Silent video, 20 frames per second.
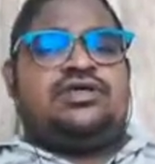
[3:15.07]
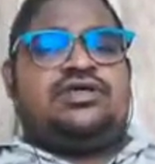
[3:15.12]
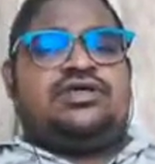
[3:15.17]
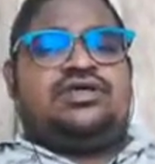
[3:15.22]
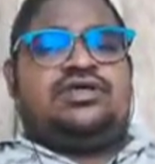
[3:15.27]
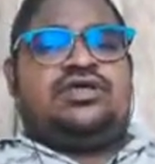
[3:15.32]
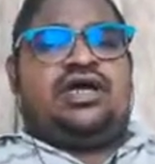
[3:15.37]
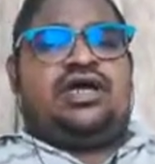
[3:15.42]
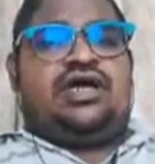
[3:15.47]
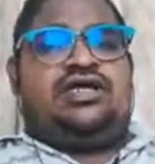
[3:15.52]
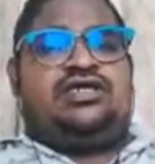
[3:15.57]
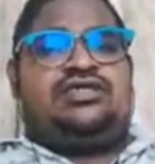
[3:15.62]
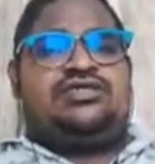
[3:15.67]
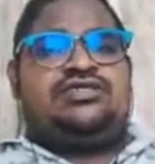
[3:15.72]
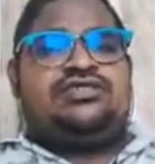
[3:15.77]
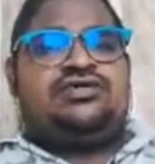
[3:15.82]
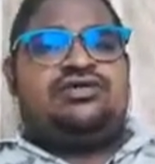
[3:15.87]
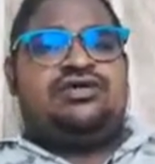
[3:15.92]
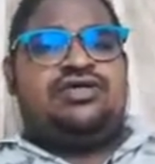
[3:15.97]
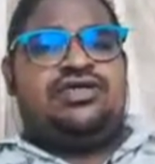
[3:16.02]
Yeah,
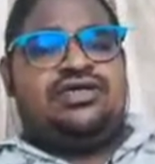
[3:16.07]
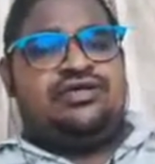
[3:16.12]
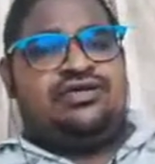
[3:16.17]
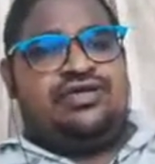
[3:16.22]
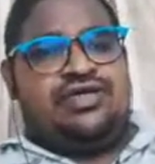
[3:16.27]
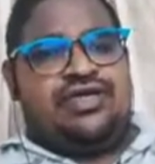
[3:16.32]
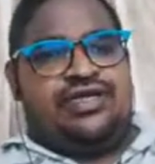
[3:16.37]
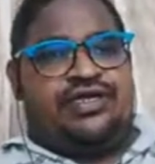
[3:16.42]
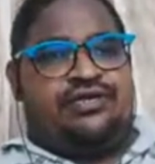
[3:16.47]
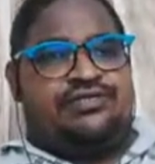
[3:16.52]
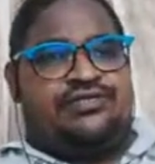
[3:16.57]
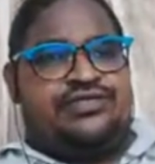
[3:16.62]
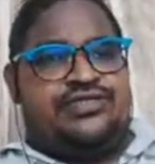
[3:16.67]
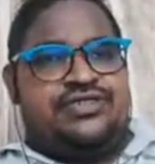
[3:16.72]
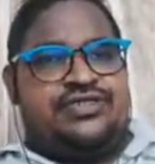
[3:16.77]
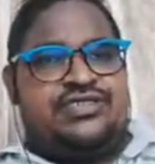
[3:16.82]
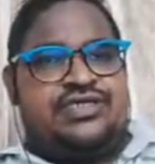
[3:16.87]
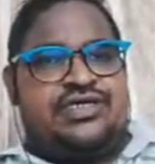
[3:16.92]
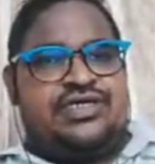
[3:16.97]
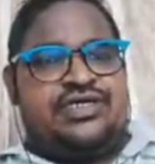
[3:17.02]
so here we can
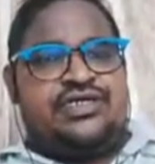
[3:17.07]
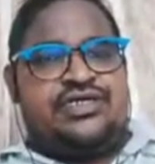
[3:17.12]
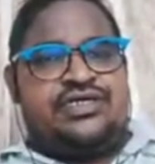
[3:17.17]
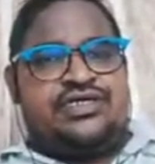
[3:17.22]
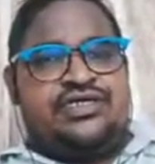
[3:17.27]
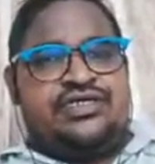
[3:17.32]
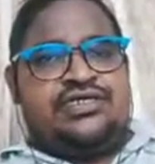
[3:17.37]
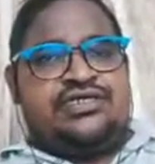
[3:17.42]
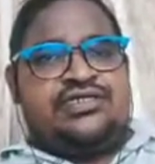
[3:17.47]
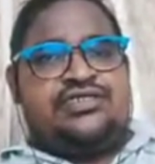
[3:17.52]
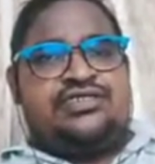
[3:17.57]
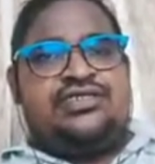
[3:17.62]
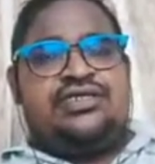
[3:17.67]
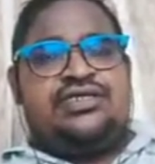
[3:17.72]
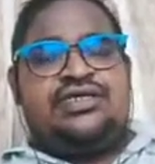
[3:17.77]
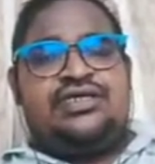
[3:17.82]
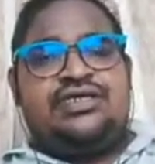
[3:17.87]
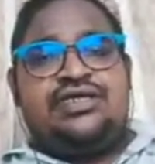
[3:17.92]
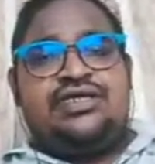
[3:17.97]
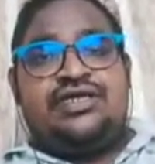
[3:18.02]
observe that the
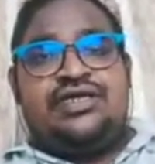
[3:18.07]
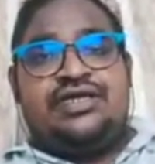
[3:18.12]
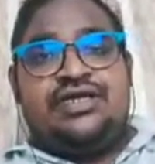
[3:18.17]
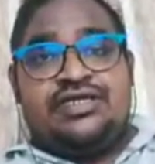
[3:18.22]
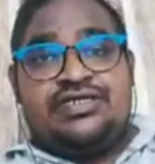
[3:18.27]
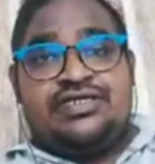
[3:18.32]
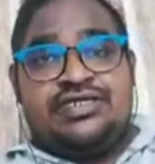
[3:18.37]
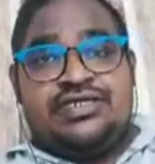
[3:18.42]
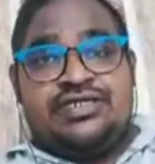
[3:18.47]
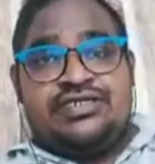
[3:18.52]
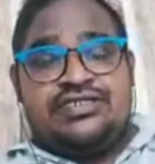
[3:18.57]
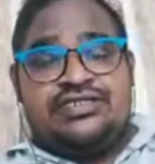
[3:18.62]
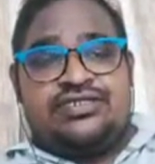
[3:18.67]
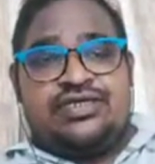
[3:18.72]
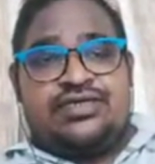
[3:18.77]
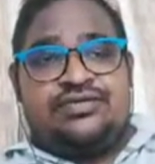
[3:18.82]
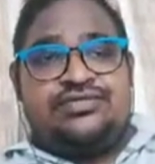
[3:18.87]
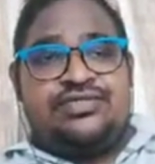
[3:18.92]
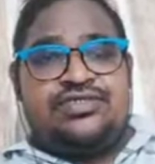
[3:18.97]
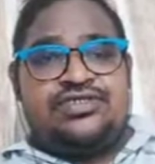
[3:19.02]
inductance
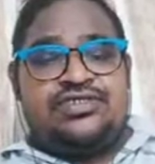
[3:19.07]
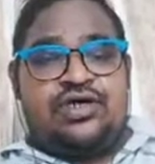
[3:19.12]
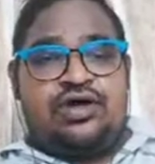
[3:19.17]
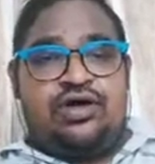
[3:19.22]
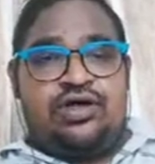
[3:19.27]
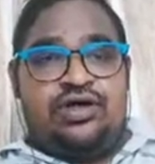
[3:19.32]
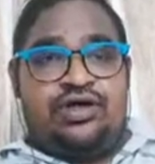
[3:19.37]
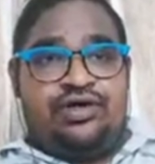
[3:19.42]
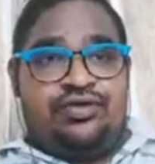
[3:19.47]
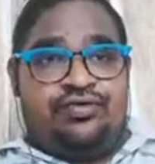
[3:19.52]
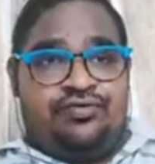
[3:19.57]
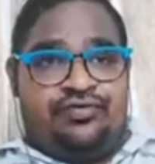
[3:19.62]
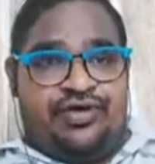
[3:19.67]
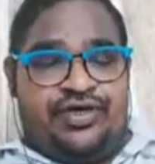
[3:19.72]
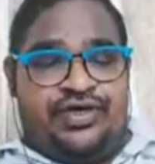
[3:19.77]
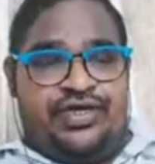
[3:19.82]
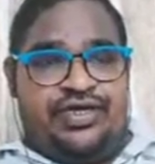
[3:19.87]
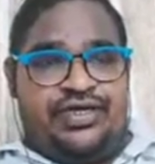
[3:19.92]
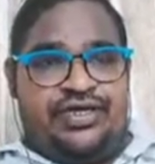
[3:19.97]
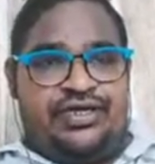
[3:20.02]
of the solid
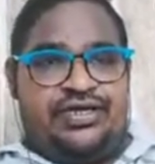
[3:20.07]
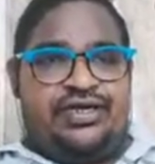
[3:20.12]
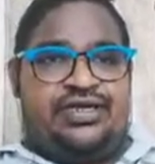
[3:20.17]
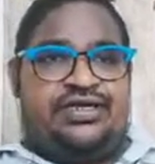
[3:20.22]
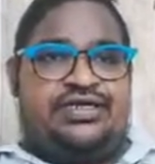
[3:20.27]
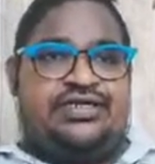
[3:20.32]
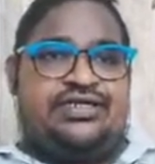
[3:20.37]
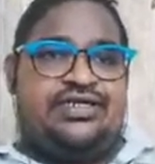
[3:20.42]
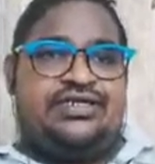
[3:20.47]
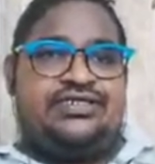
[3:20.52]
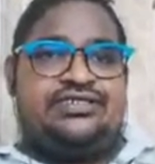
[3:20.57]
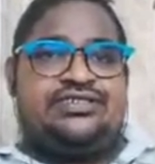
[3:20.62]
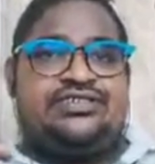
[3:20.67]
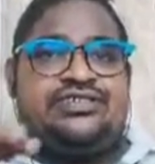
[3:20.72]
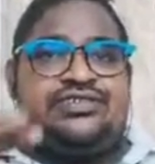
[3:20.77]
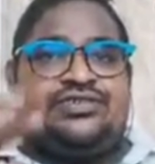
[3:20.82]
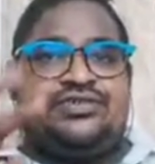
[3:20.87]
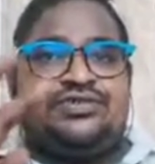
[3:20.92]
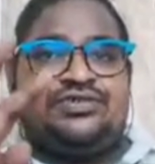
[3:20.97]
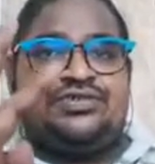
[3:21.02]
wire contains the
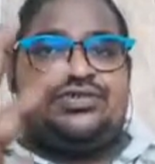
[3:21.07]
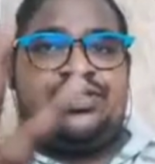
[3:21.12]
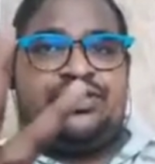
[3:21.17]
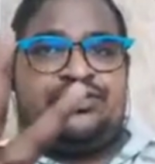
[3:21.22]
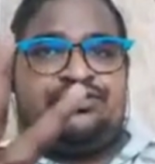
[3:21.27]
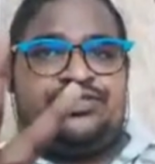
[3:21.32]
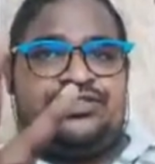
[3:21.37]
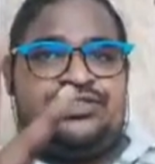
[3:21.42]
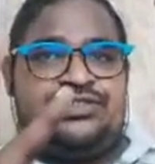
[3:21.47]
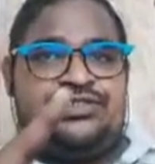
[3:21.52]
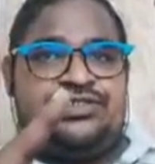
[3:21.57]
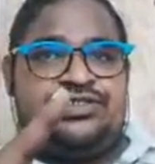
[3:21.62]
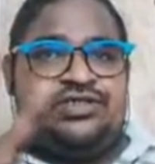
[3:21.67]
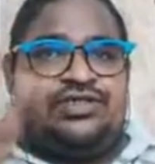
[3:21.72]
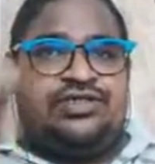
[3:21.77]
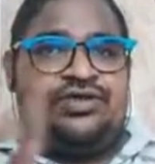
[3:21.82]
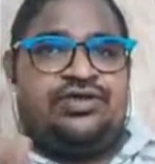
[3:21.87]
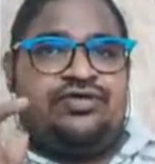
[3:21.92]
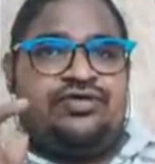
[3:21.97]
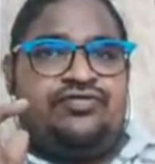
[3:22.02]
two terms.
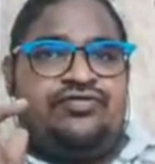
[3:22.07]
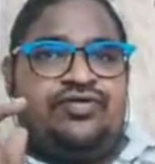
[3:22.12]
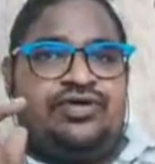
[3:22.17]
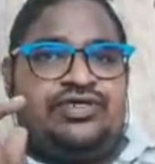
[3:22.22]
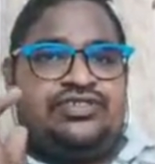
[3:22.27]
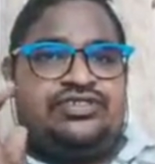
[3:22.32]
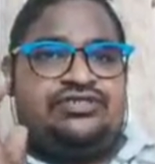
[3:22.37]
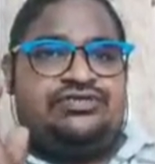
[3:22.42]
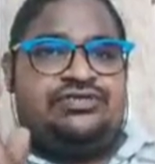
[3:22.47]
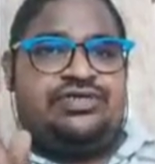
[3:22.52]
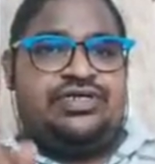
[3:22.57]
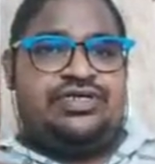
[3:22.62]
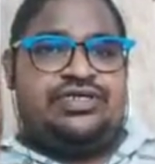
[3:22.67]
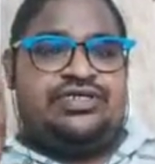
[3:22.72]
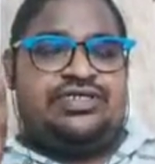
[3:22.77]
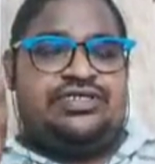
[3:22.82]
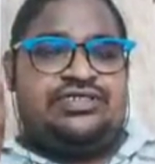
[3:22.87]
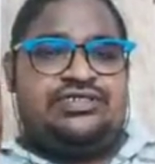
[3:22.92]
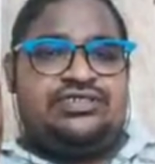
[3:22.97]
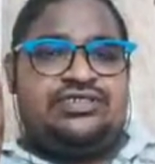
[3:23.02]
First one
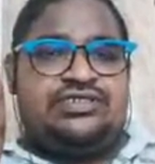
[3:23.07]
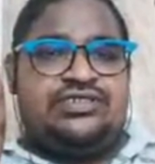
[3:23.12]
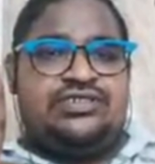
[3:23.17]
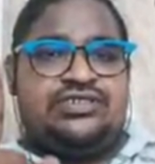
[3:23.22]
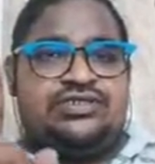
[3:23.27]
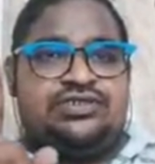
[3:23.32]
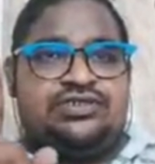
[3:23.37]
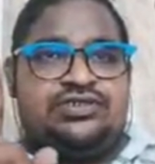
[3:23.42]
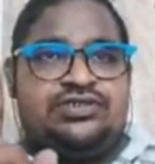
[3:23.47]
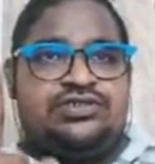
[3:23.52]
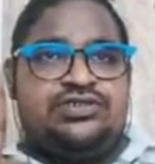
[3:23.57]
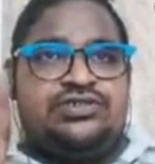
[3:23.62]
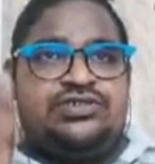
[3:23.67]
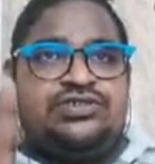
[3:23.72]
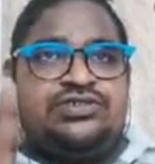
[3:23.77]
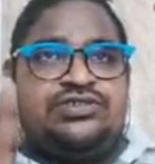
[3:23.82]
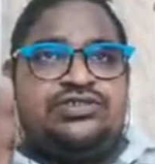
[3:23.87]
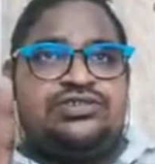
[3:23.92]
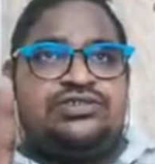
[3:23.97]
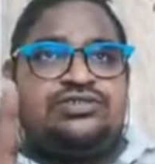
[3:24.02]
is 2
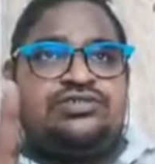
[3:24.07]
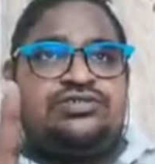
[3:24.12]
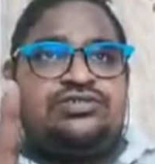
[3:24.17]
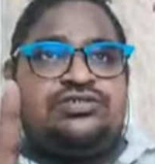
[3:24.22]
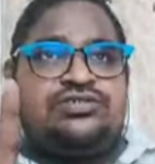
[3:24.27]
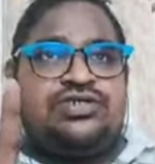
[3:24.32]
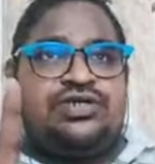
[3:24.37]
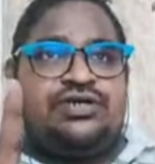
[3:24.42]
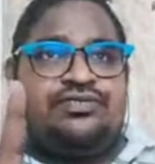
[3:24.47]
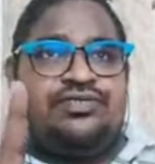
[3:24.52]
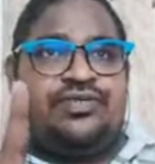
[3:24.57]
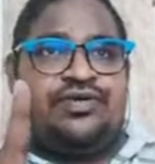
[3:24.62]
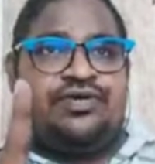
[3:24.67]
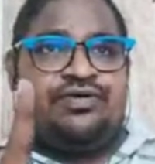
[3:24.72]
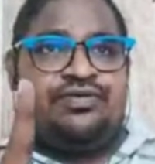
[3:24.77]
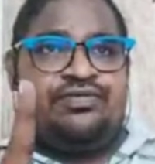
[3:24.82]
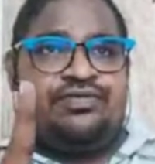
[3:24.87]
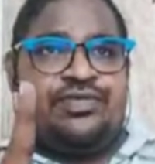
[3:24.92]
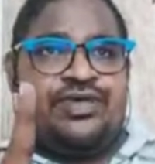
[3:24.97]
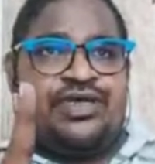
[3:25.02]
into 10
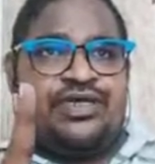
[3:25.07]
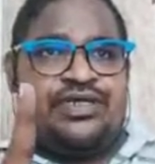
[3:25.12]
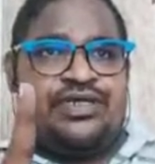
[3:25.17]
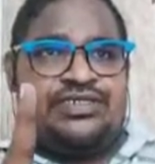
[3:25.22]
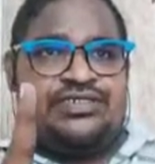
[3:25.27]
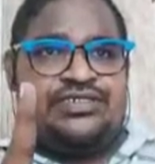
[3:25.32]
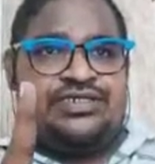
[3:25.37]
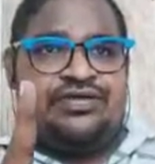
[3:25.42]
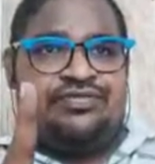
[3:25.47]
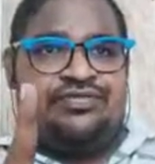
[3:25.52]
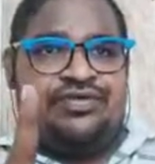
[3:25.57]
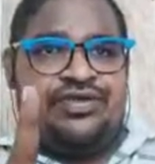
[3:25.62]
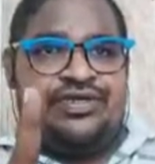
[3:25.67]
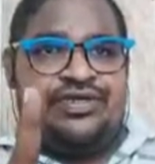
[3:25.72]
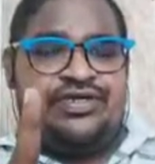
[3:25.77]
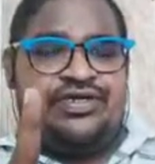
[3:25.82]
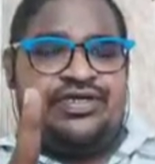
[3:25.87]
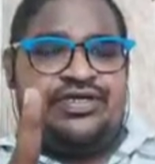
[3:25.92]
power minus 7